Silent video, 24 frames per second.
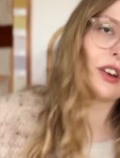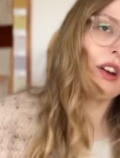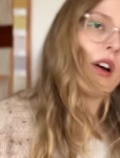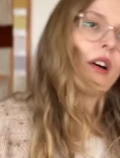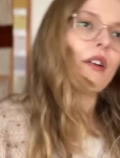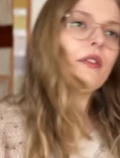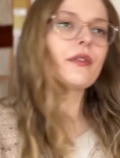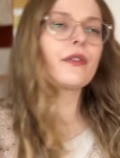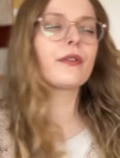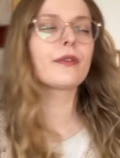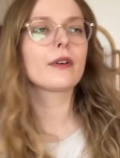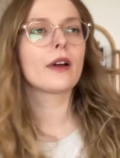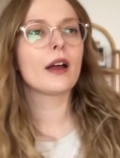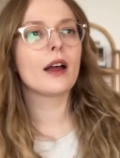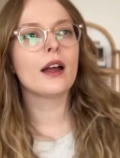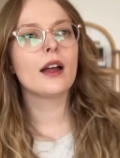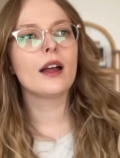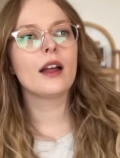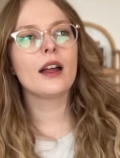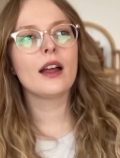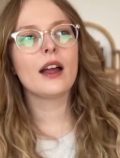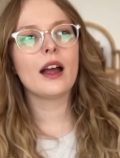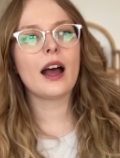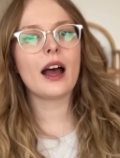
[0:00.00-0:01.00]
of,
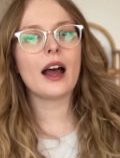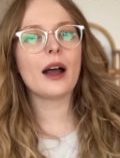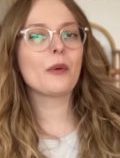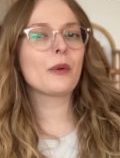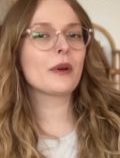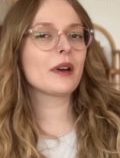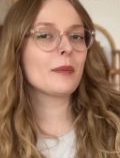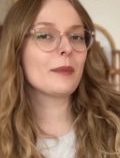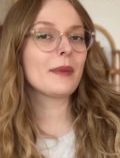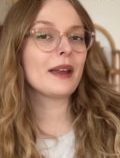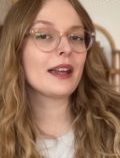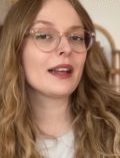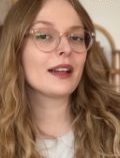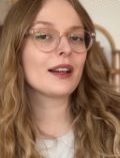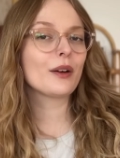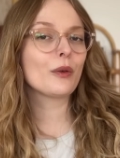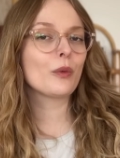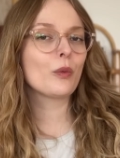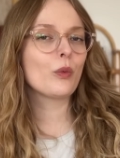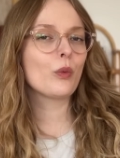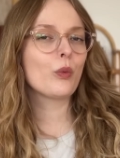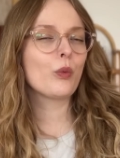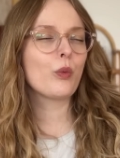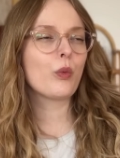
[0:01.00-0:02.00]
I want to make
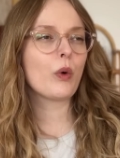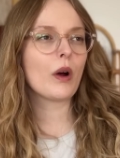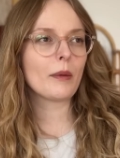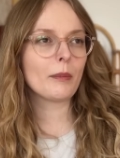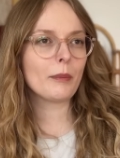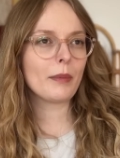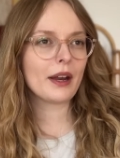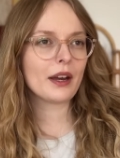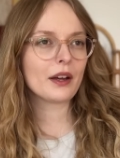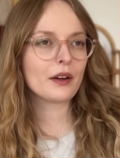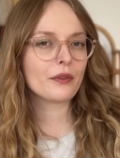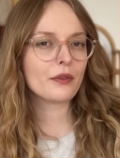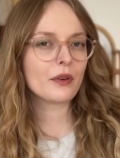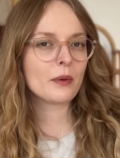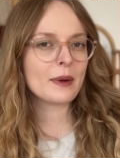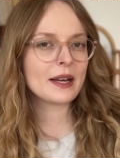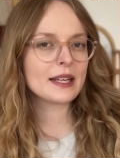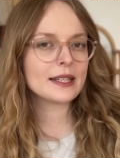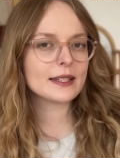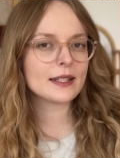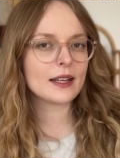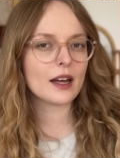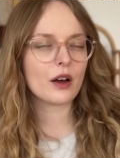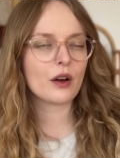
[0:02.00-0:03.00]
1 pair for
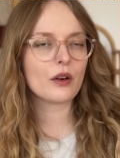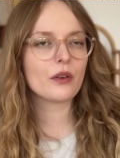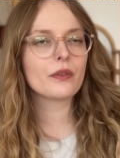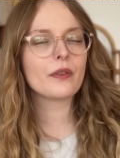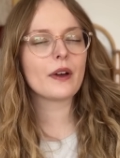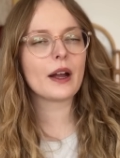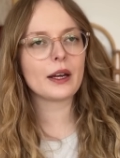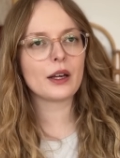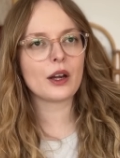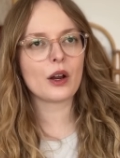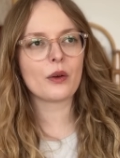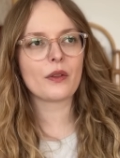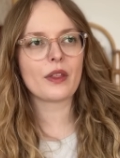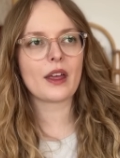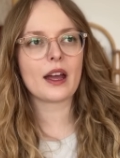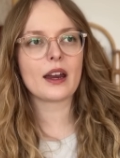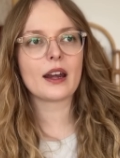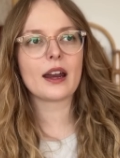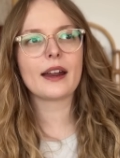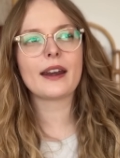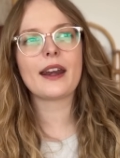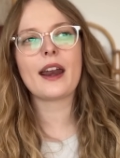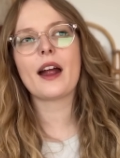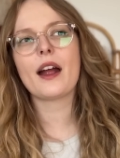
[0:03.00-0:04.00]
myself. I know that,
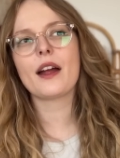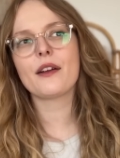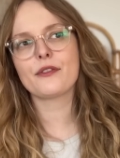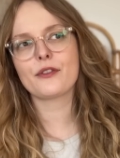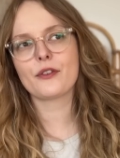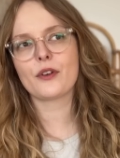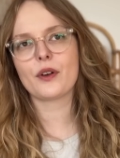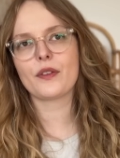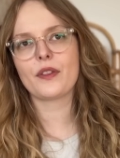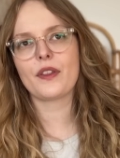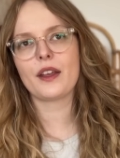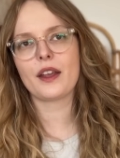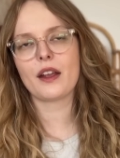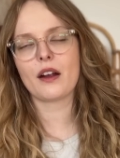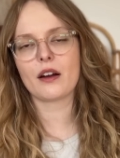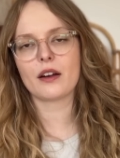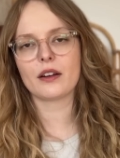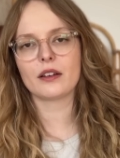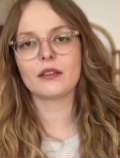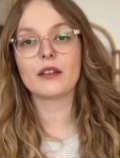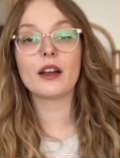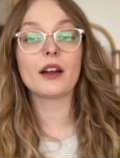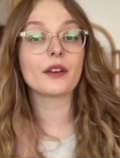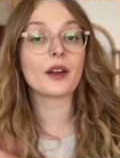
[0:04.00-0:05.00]
and I've got the
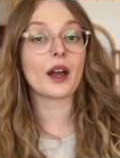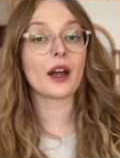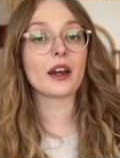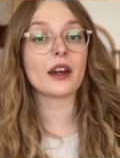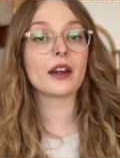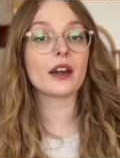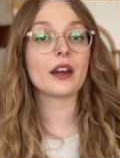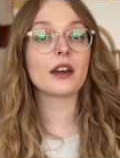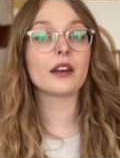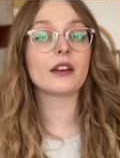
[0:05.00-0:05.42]
yarn. I got it